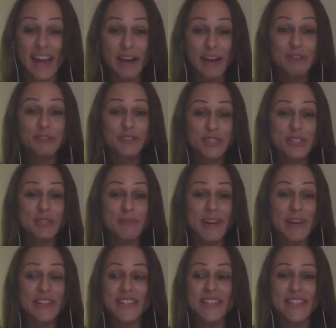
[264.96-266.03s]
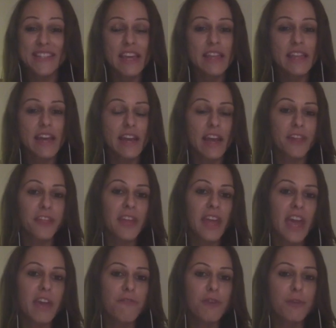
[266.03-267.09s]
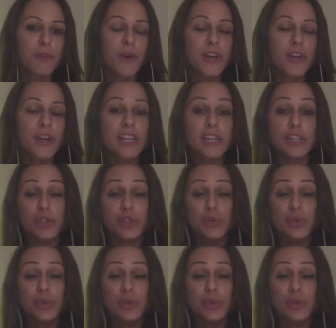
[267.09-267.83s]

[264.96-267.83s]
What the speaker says: I was just about to say that. I think everybody